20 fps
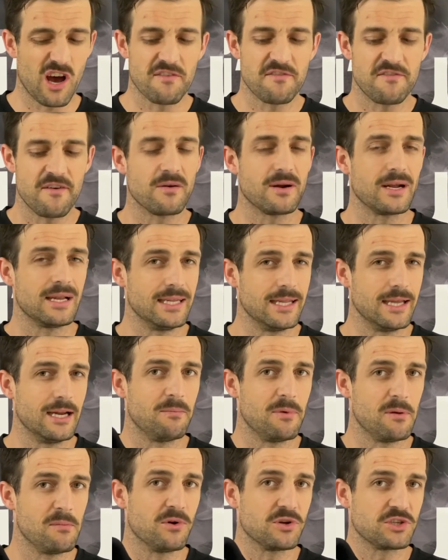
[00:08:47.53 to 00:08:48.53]
I felt a little
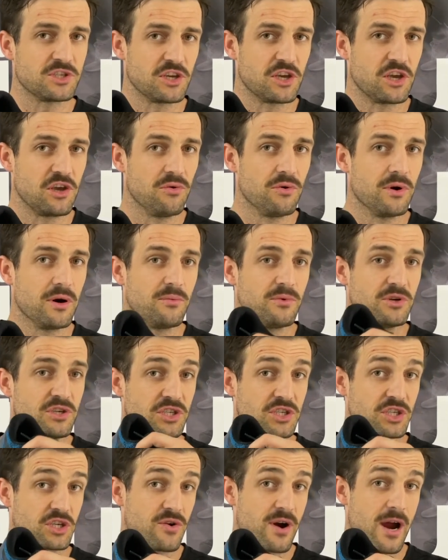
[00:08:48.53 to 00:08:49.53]
bit more secure, which
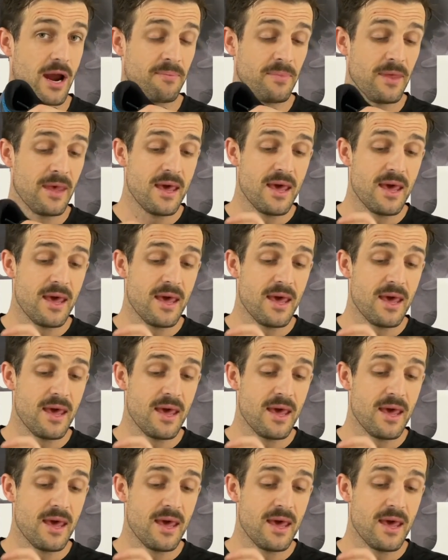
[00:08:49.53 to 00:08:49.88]
is great.